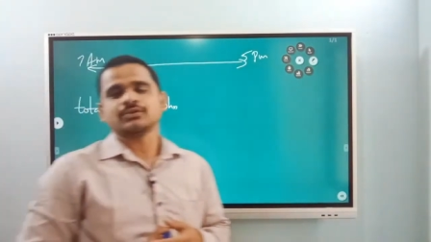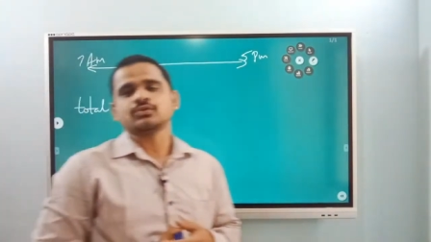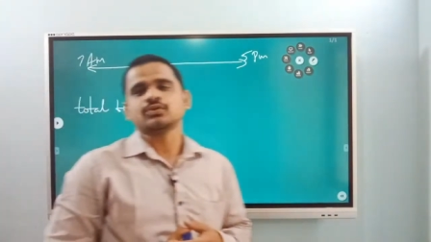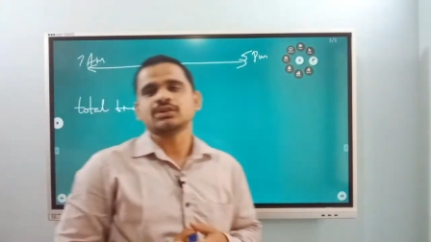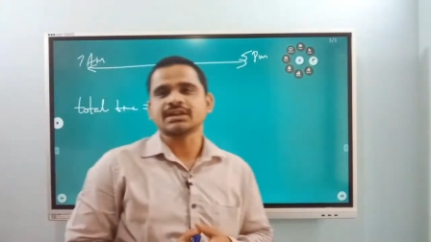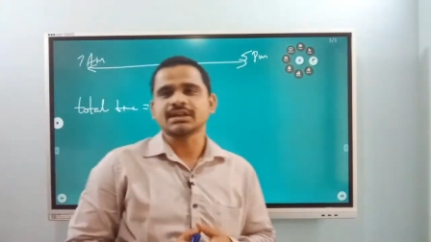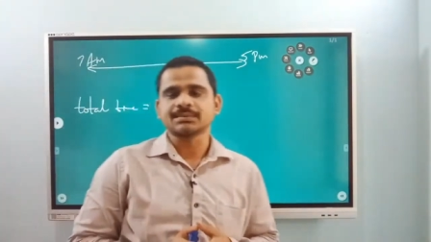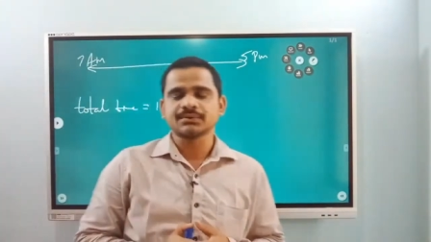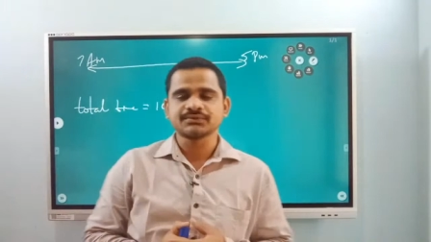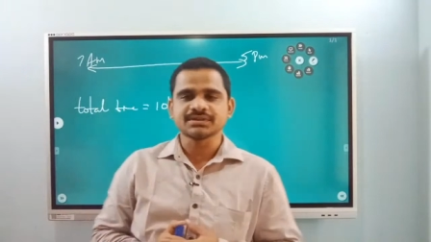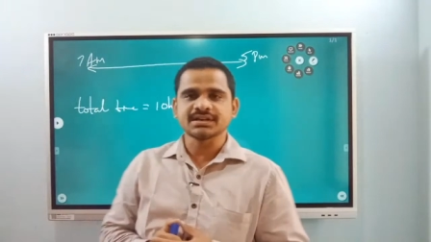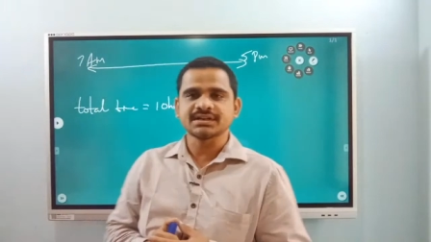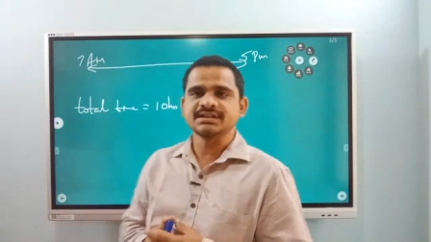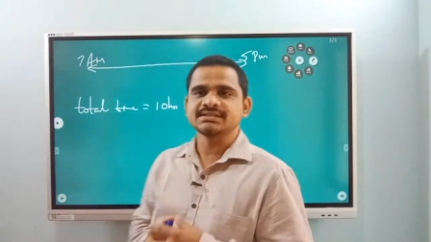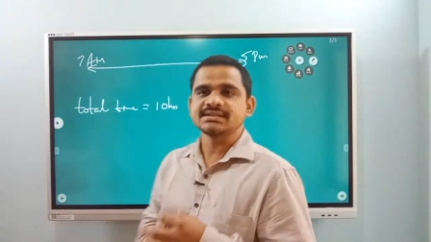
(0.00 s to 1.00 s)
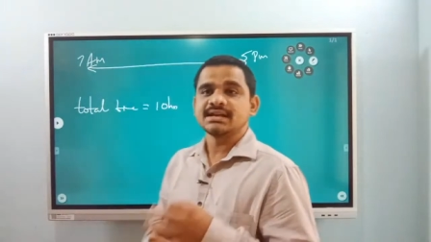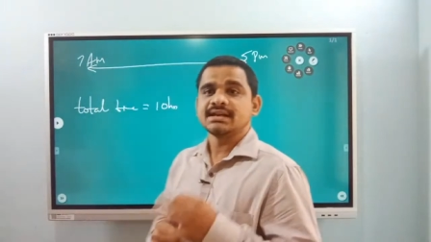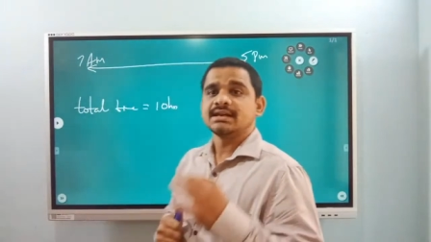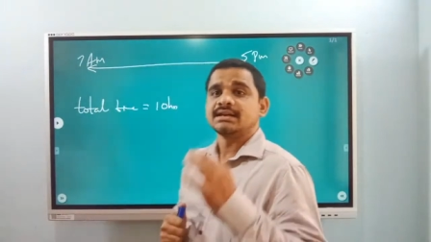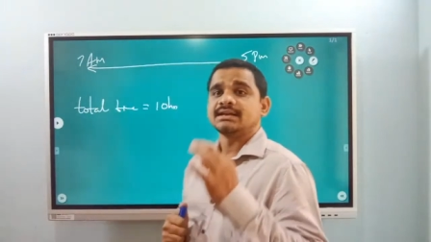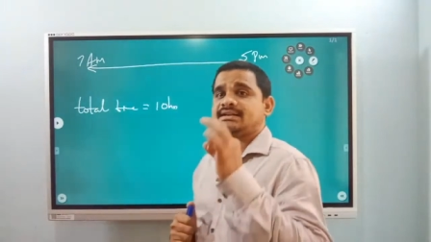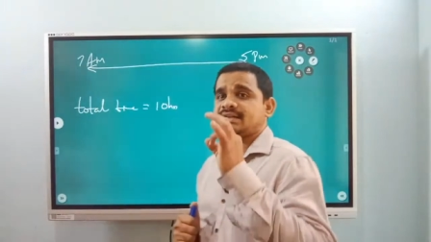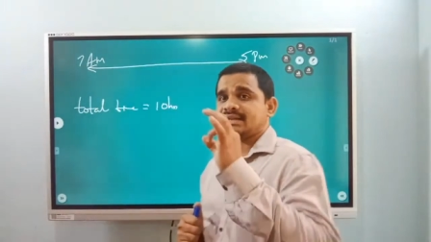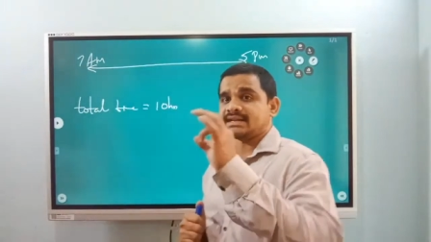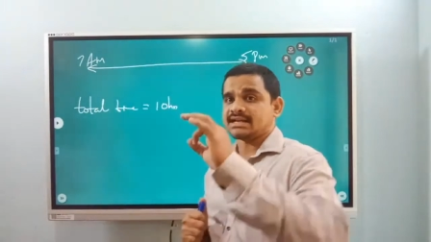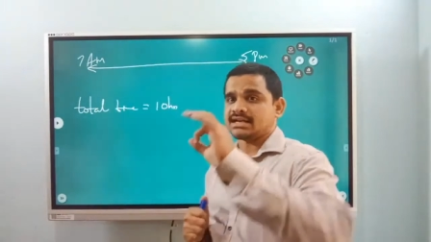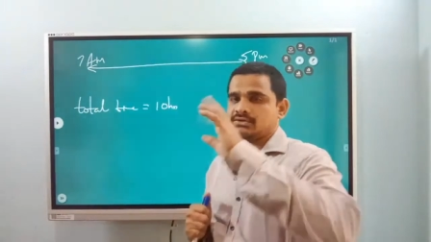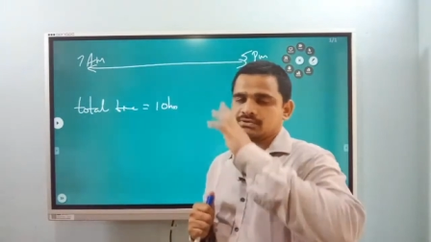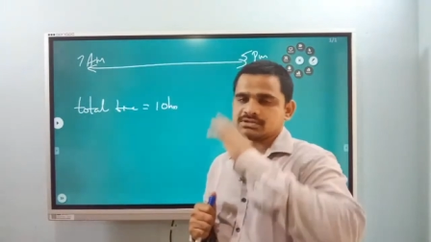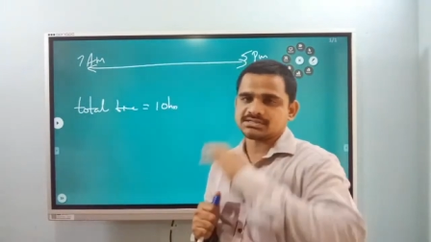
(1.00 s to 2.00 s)
Total time of journey is 10
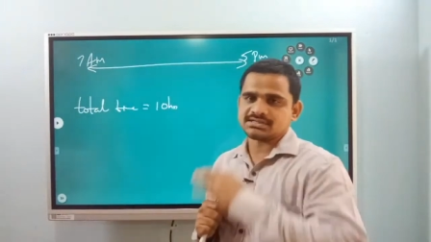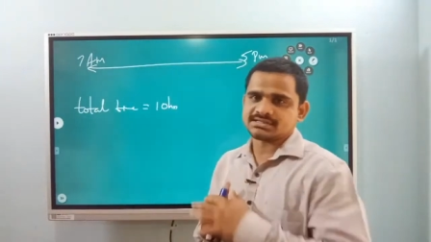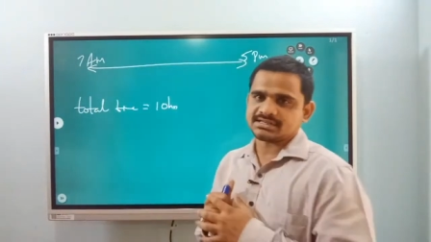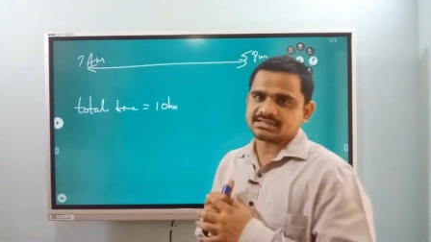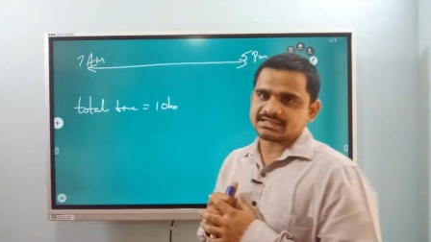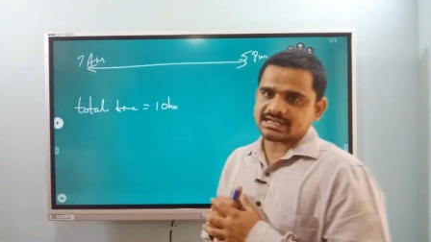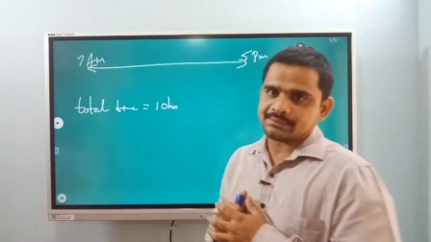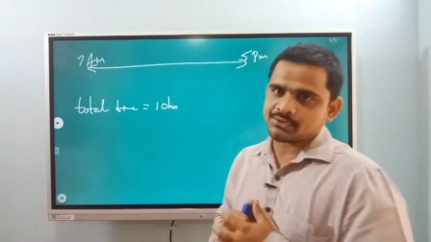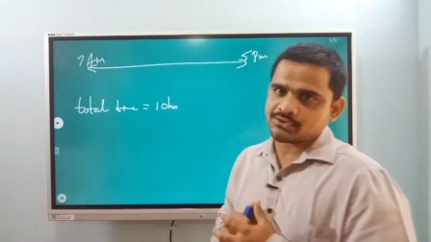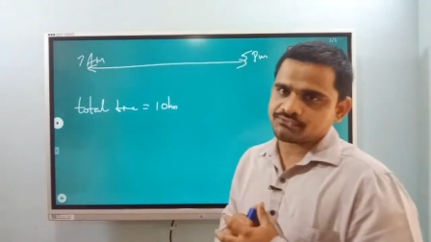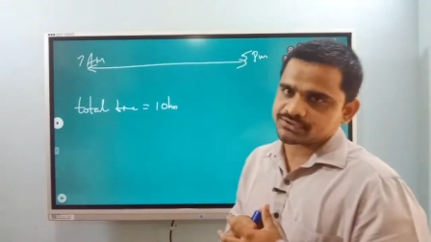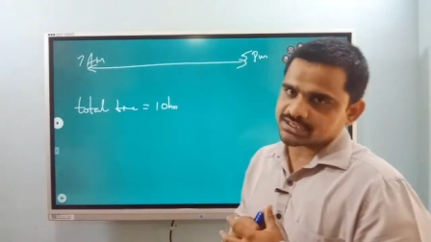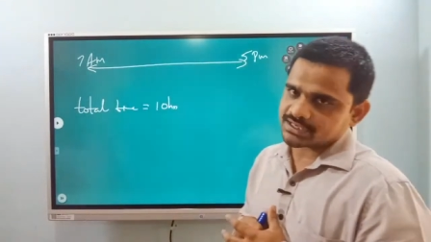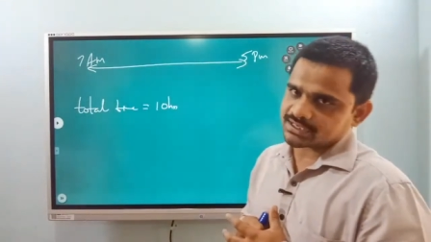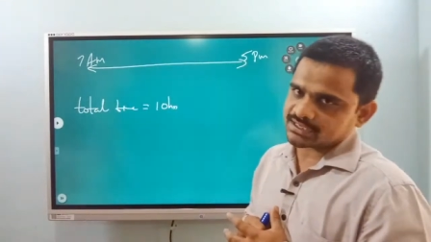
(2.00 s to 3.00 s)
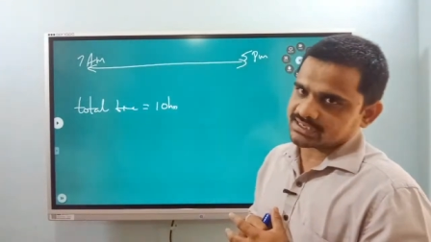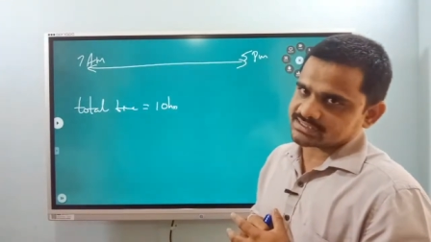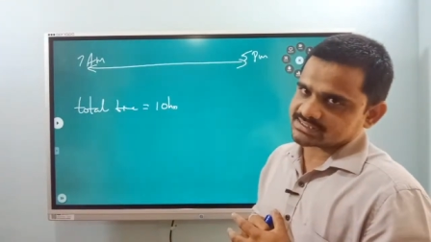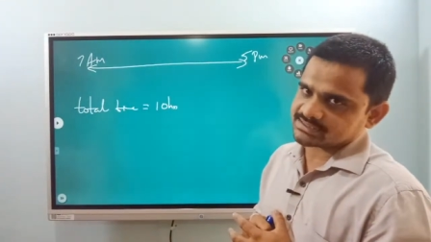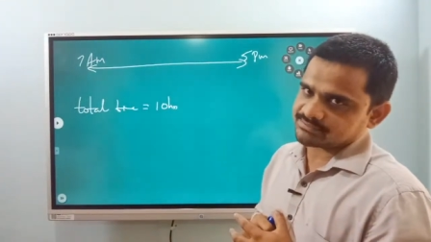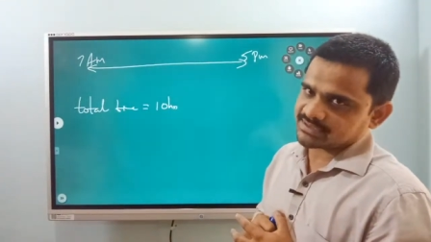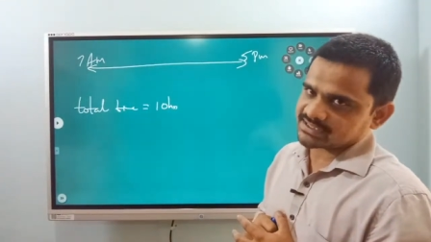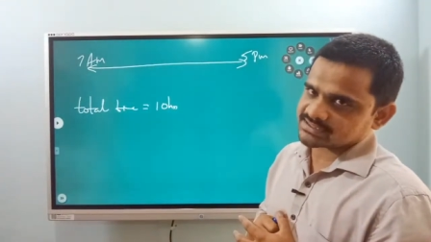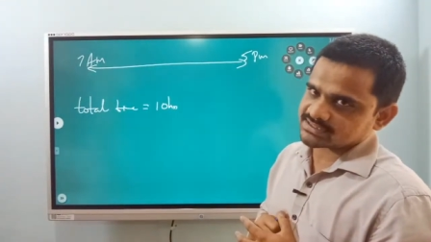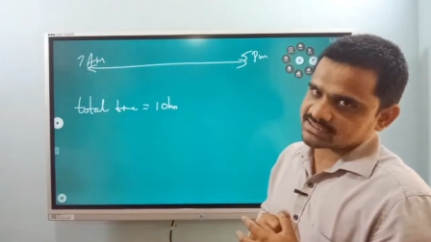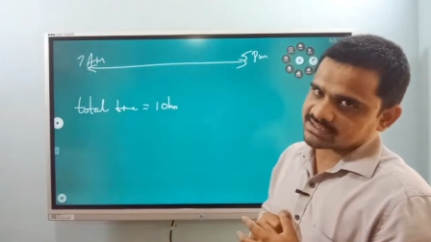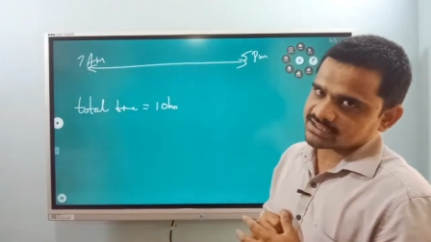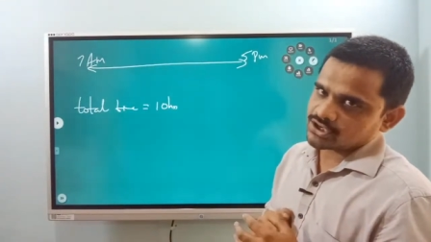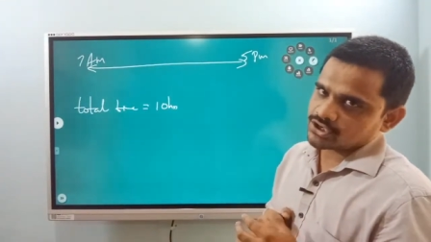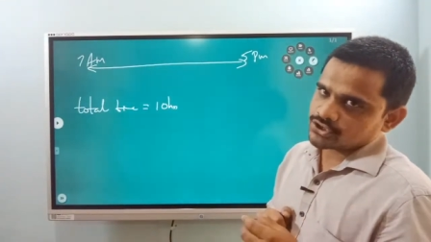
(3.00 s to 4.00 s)
hours is the time of journey. Let's imagine
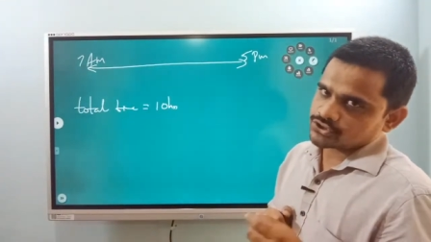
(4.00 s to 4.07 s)
that.